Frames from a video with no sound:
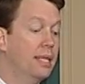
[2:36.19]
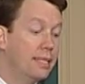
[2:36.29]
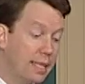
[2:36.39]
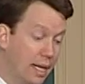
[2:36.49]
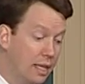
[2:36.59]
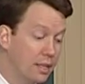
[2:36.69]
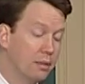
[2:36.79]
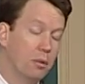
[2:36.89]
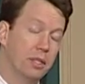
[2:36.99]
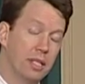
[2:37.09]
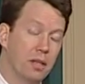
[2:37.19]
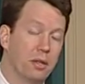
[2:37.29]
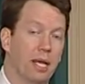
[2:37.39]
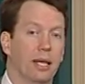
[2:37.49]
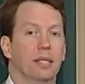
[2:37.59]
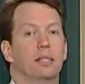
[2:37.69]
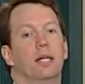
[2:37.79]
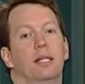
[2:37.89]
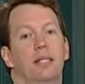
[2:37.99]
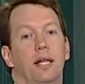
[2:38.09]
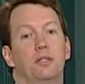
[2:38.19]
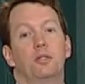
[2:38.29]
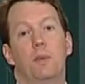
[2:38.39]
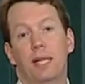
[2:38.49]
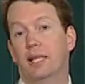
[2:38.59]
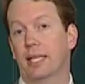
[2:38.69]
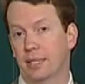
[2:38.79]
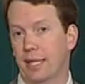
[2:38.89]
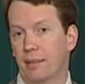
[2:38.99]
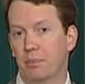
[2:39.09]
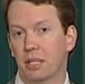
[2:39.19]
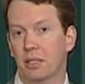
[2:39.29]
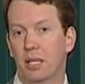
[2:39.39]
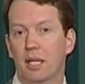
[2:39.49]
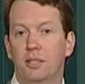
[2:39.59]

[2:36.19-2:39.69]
Time, on the other hand, tells you when things happen.